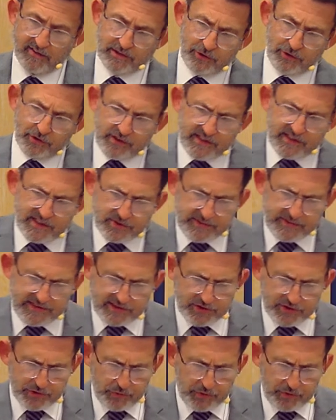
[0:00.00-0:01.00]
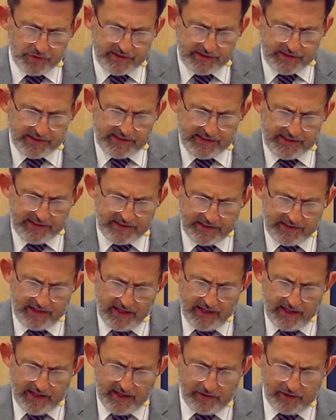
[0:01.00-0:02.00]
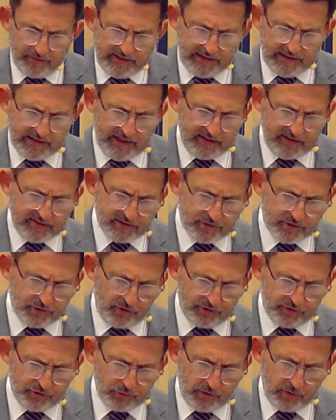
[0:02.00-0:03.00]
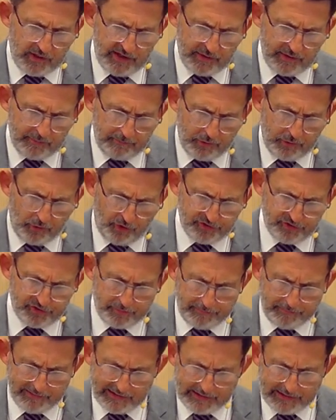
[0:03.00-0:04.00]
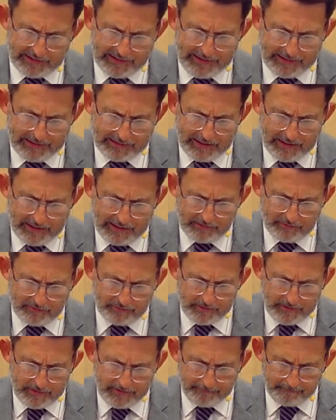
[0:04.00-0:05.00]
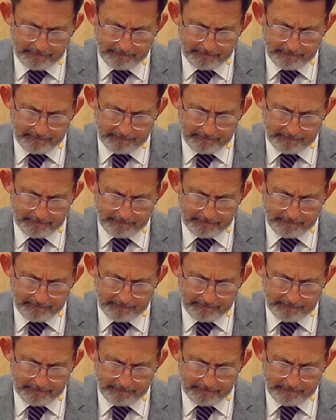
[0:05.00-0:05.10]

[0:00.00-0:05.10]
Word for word: I look at this wee story again, I realize there's also an impossibility at Calvary.